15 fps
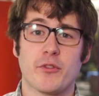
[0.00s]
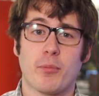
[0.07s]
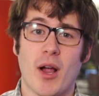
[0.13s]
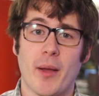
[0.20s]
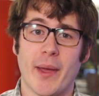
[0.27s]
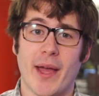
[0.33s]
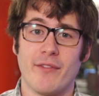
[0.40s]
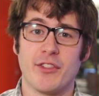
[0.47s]
us
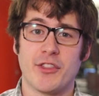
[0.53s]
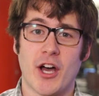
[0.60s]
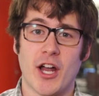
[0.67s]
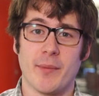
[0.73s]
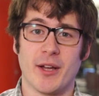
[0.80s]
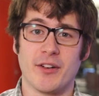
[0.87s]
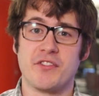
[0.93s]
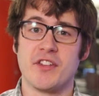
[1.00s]
probably haven't
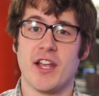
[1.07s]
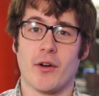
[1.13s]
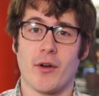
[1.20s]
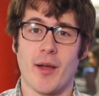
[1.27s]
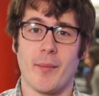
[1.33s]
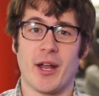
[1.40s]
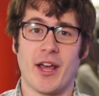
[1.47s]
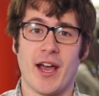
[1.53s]
thought about D
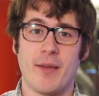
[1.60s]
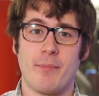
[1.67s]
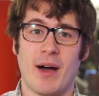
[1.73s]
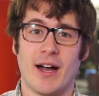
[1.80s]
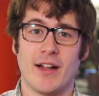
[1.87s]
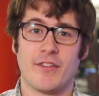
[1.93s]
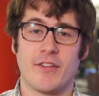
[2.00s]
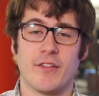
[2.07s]
R M on
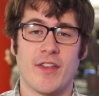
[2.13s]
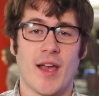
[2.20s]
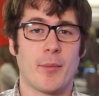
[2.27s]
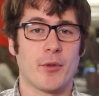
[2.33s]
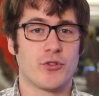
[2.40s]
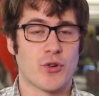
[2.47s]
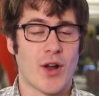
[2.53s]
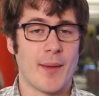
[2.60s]
iPods since
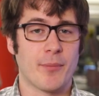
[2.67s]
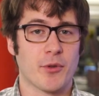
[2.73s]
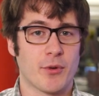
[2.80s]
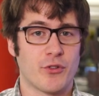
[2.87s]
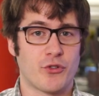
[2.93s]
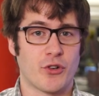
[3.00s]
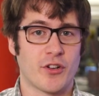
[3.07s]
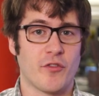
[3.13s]
Apple dropped the
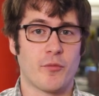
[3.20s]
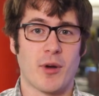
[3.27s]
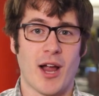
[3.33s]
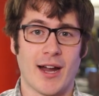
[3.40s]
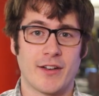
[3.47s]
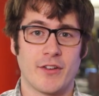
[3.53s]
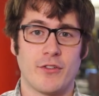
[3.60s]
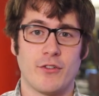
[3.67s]
restrictive
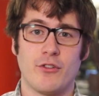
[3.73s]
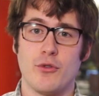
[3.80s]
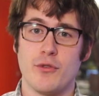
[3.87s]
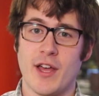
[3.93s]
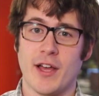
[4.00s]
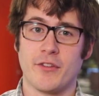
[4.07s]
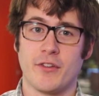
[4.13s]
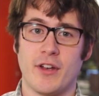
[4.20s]
practice in two
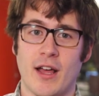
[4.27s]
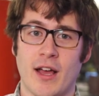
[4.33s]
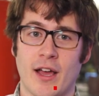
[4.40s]
thousand